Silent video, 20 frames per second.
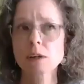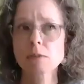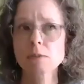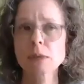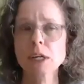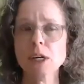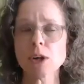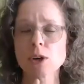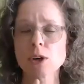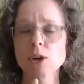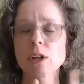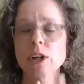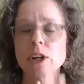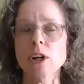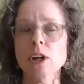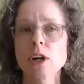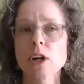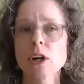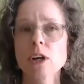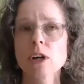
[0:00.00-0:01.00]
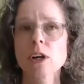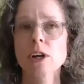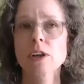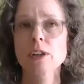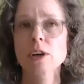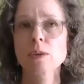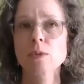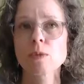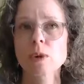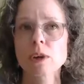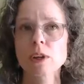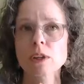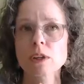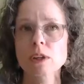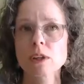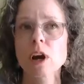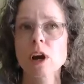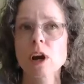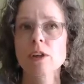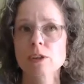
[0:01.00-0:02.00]
me earlier that one of
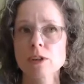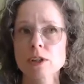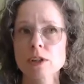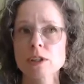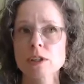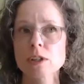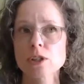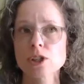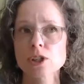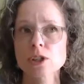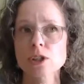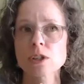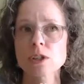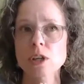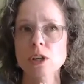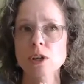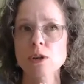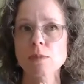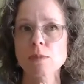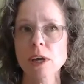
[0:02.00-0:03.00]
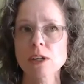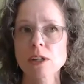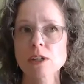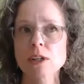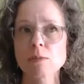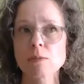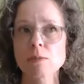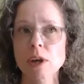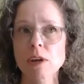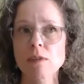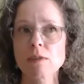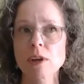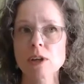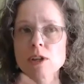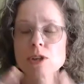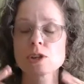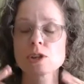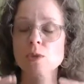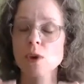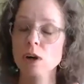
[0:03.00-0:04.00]
the other decisions that you made to
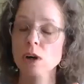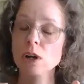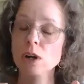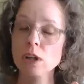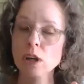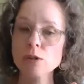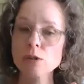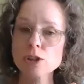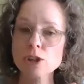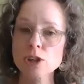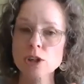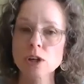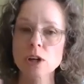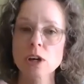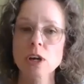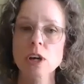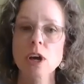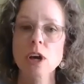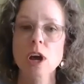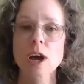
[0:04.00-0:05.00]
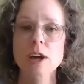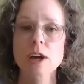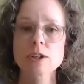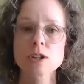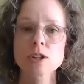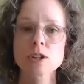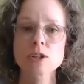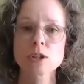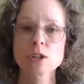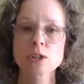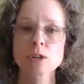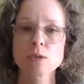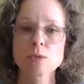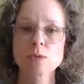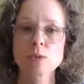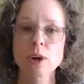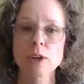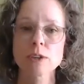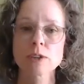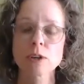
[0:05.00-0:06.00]
pivot to a closure had to do
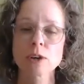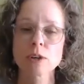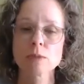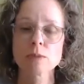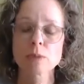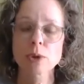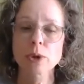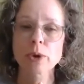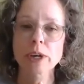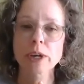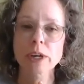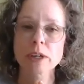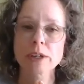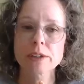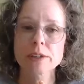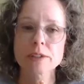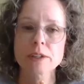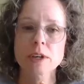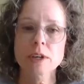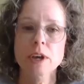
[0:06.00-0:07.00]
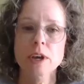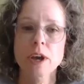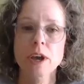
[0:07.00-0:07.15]
with your employees